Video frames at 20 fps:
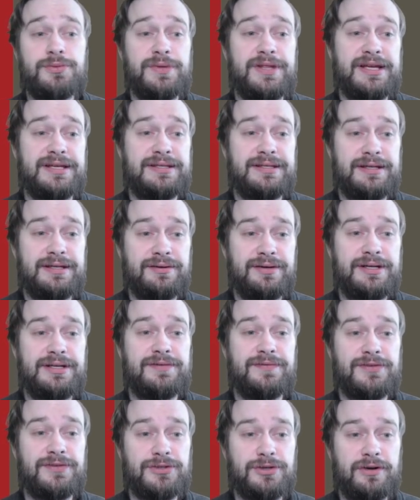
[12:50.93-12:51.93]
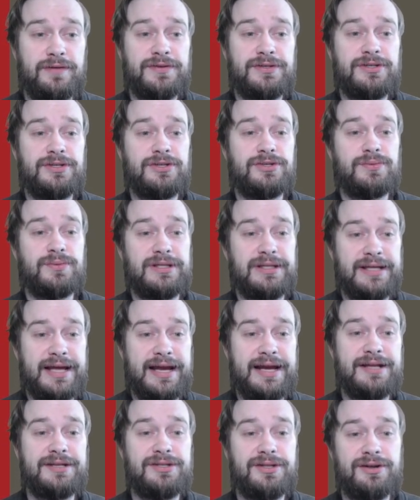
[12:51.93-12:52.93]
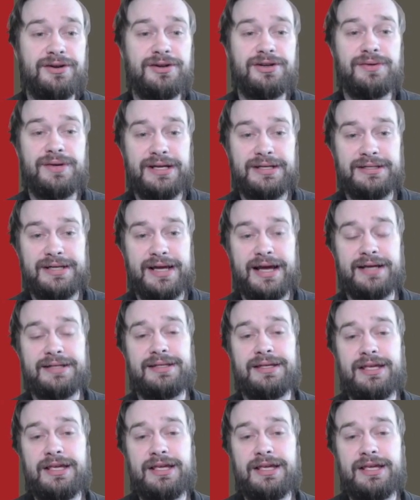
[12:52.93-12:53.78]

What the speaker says: with a series of services related to their unique decks,